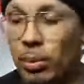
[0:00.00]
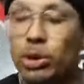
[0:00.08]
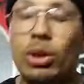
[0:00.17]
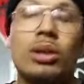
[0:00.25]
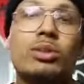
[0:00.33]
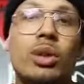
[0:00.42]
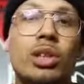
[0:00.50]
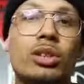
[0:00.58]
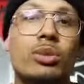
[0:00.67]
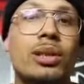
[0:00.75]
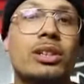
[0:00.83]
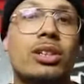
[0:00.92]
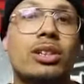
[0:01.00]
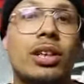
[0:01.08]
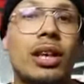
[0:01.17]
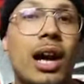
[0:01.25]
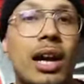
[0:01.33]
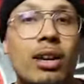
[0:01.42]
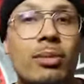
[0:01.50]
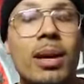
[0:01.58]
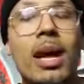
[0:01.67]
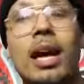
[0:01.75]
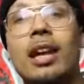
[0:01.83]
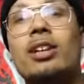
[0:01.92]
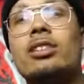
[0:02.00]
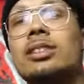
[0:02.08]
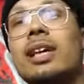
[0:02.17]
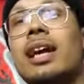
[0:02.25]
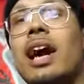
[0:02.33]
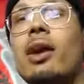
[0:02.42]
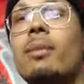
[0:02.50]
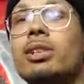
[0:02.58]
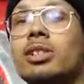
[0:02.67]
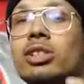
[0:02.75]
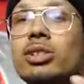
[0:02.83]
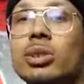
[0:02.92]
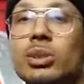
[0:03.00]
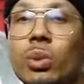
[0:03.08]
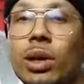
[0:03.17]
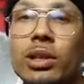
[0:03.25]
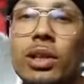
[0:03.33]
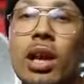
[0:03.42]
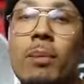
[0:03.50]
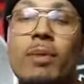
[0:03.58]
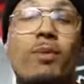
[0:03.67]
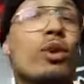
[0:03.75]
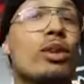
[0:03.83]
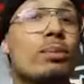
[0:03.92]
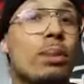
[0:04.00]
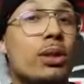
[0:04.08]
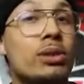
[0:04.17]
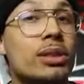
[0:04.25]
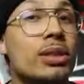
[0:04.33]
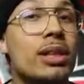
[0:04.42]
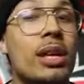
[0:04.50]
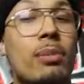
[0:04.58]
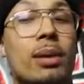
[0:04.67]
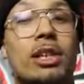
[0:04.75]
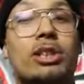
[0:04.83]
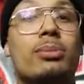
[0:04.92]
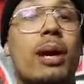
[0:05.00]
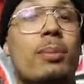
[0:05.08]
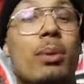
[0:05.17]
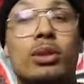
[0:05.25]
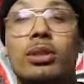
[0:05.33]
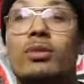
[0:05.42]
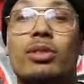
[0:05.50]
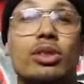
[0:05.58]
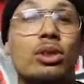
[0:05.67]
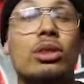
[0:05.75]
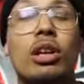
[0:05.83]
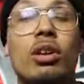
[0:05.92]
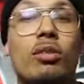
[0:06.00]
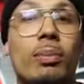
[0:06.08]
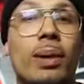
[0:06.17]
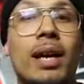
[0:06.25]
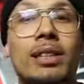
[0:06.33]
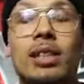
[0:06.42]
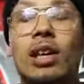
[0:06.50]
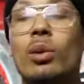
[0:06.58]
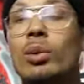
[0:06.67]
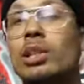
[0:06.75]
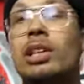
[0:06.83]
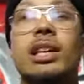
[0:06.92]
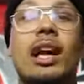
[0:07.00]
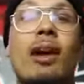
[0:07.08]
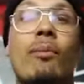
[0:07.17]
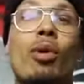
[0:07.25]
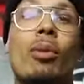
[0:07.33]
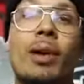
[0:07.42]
But you always wanna do research on the item and understand how much the shoe is worth before you post it, because you might post it for too low of a price when you could've got more